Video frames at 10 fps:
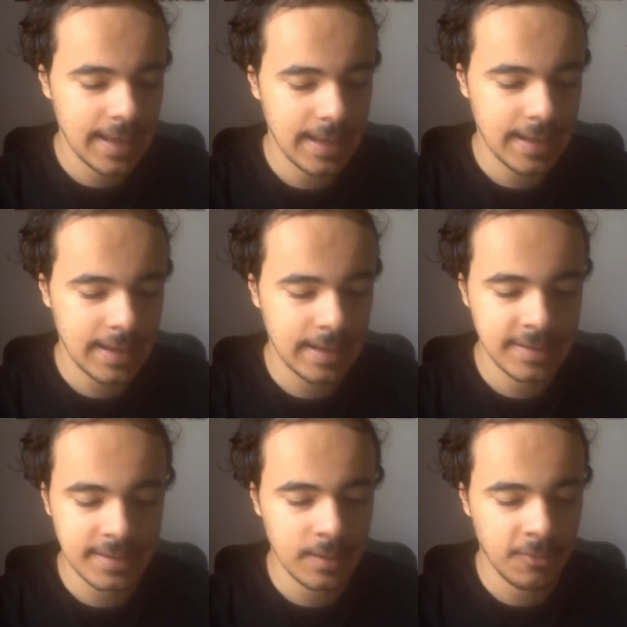
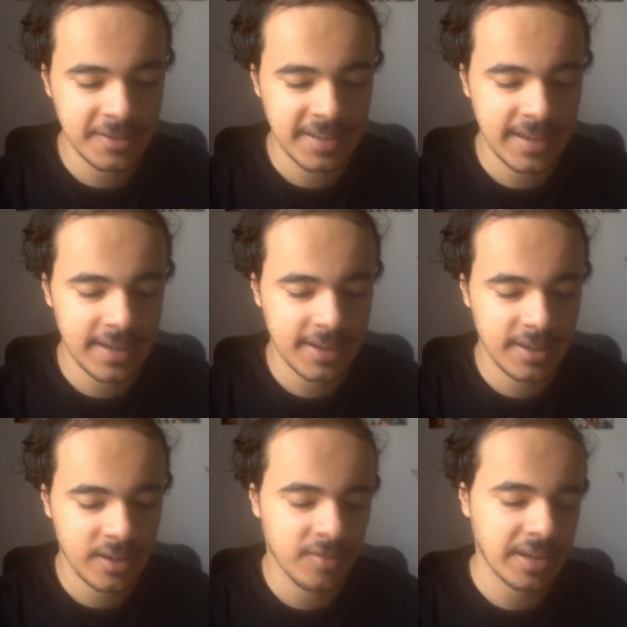And once again,
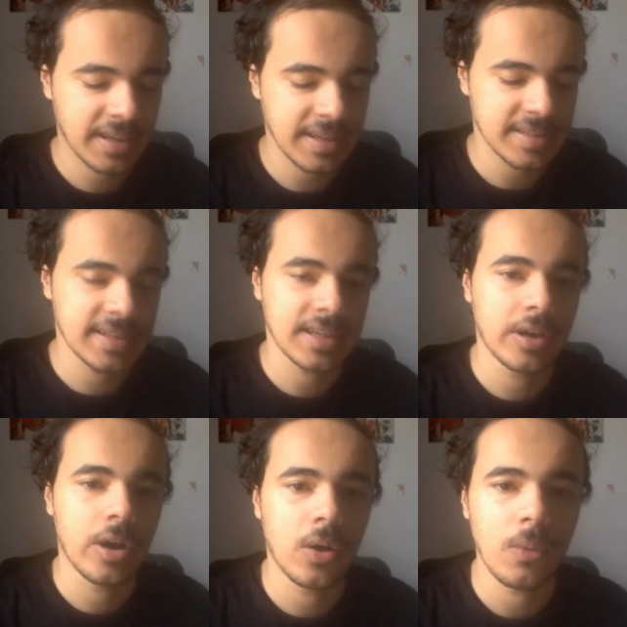Kiara Keating in
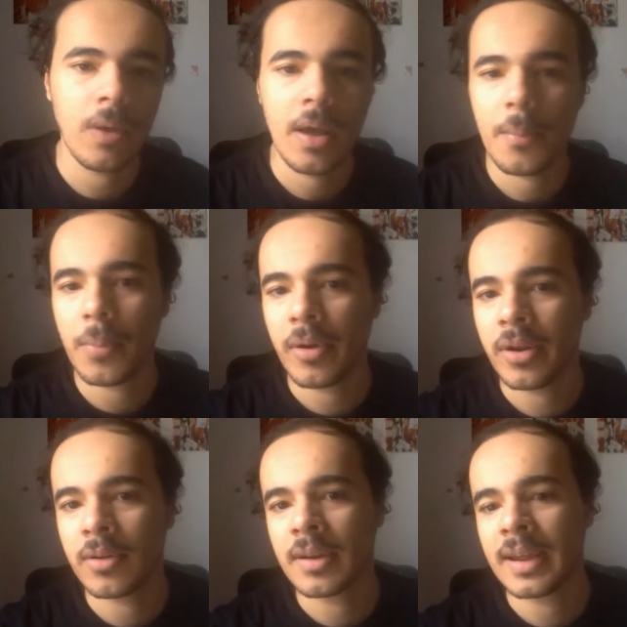goal, putting
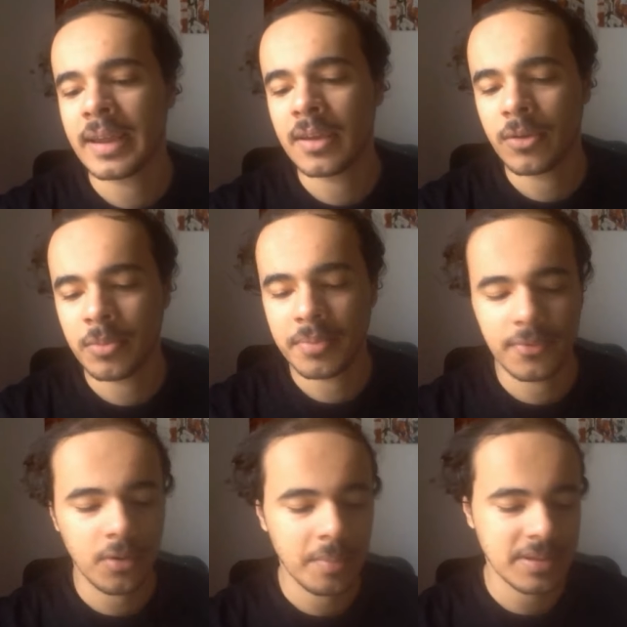on a good
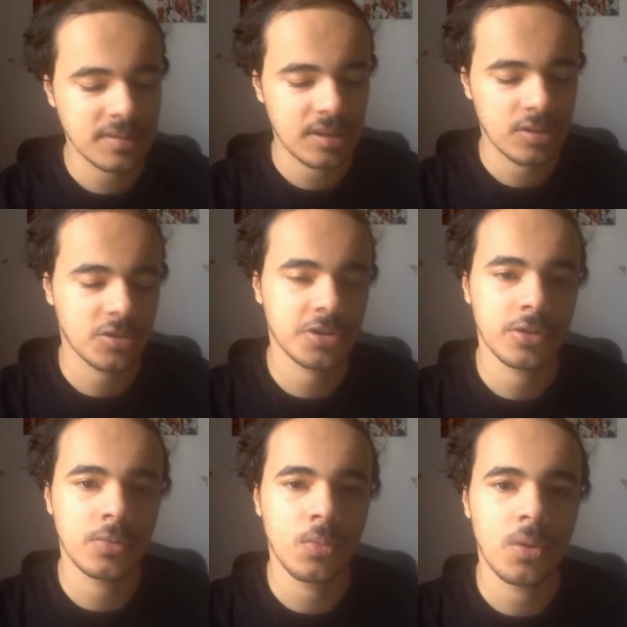performance and
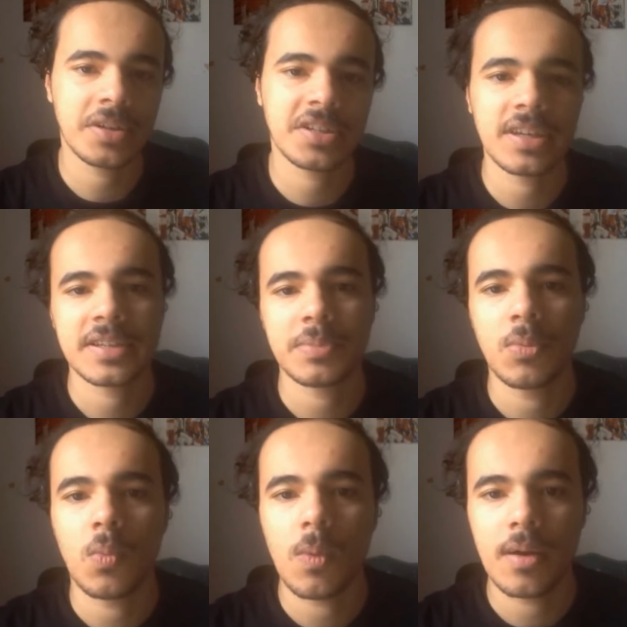showing why she has
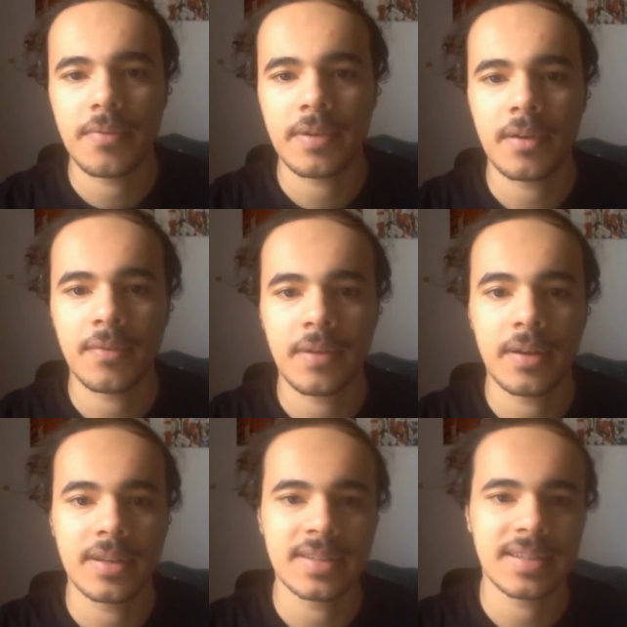been worthy of
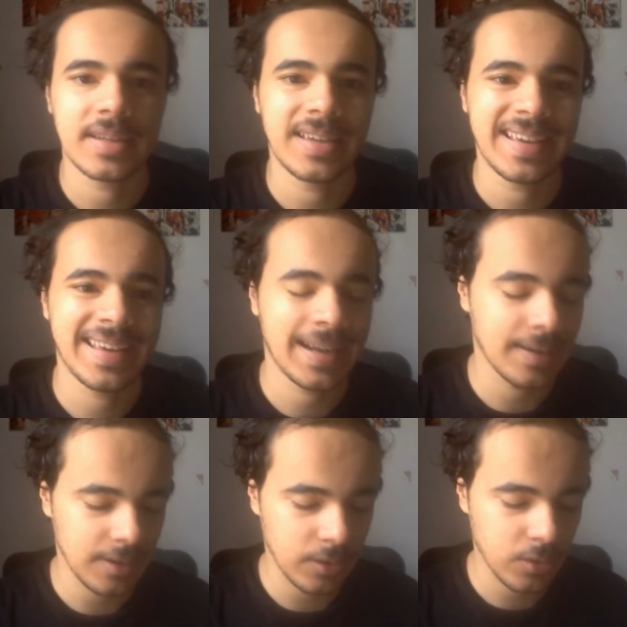her senior
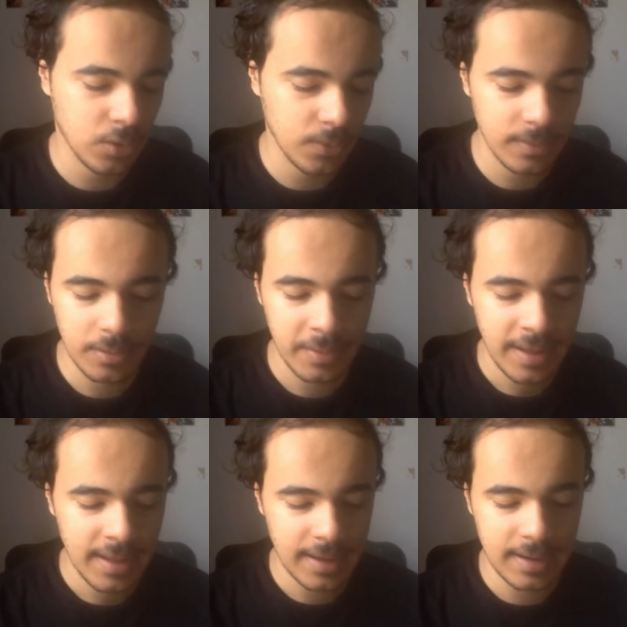England call-up.
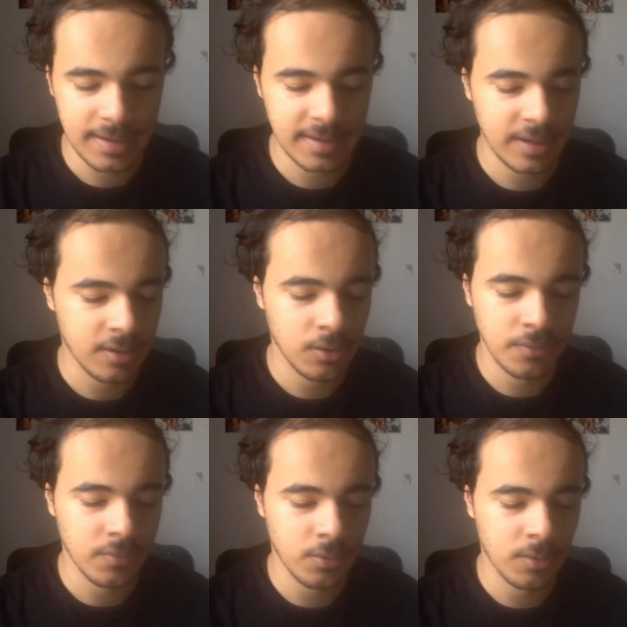And yeah,
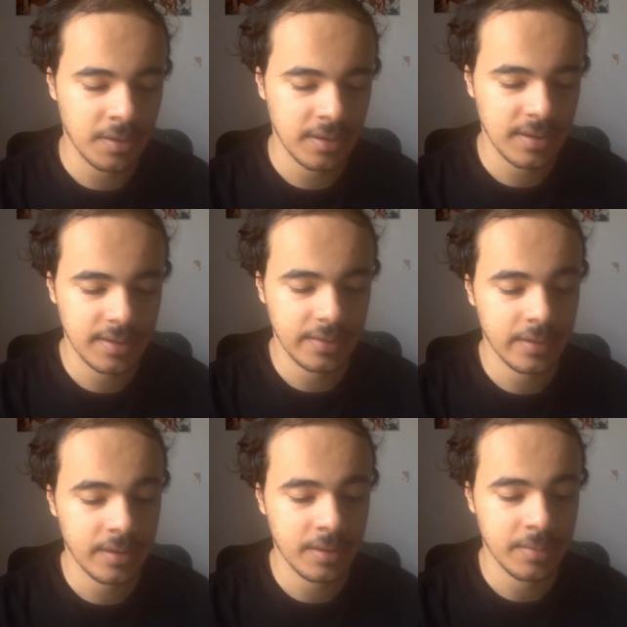overall, I think
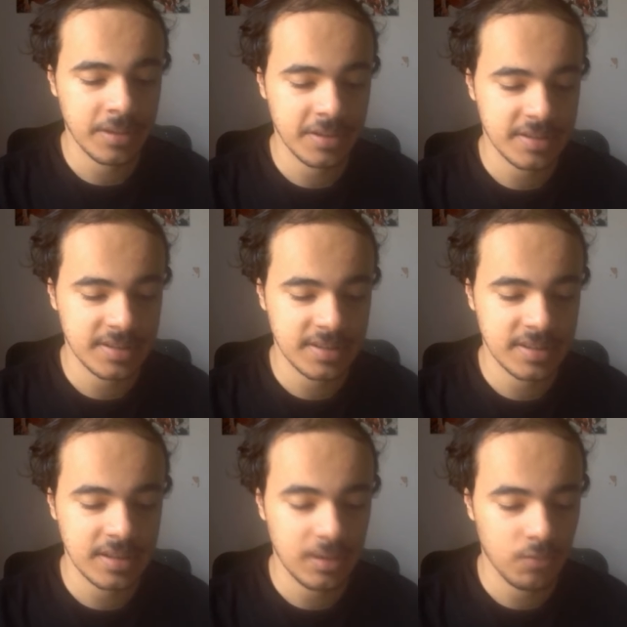Manchester
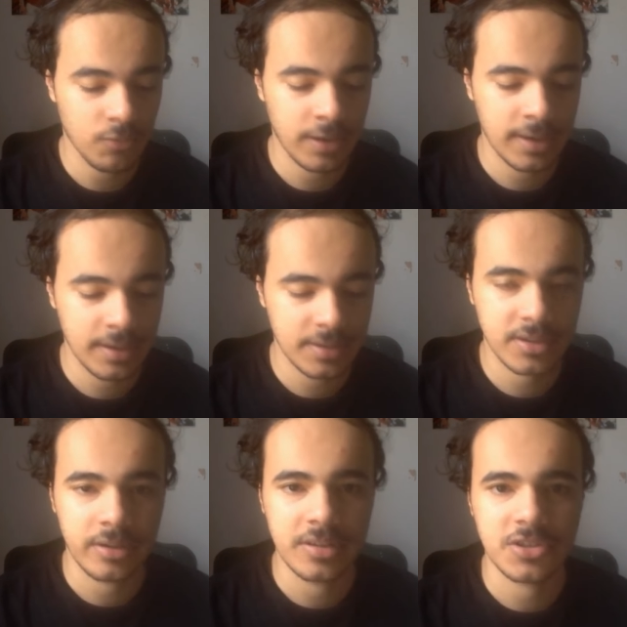City really
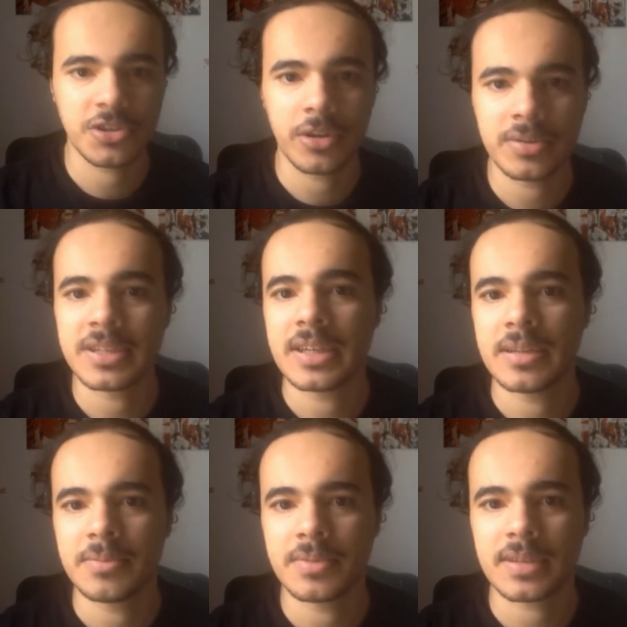starting to show
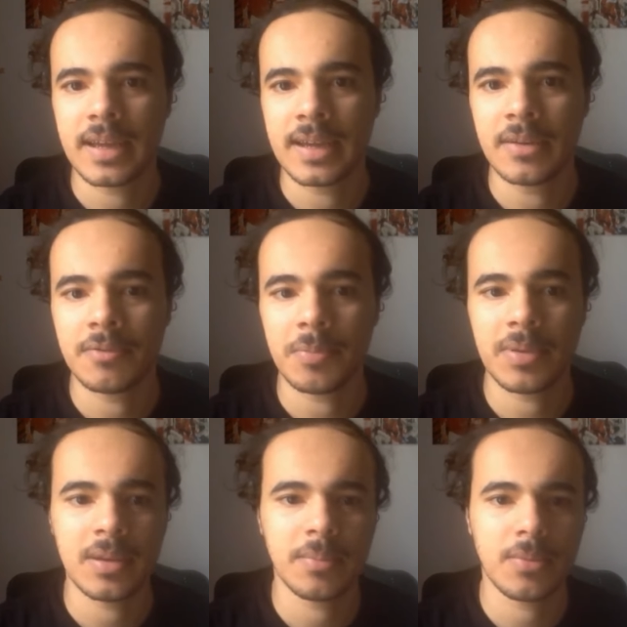teams and other
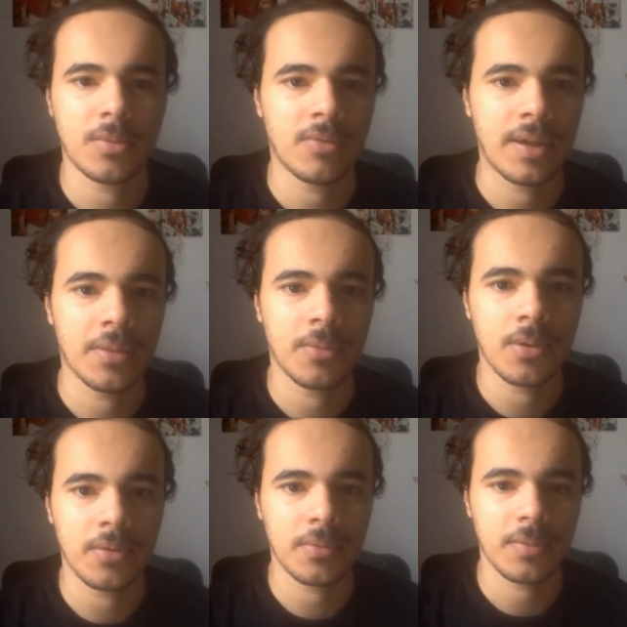people around the world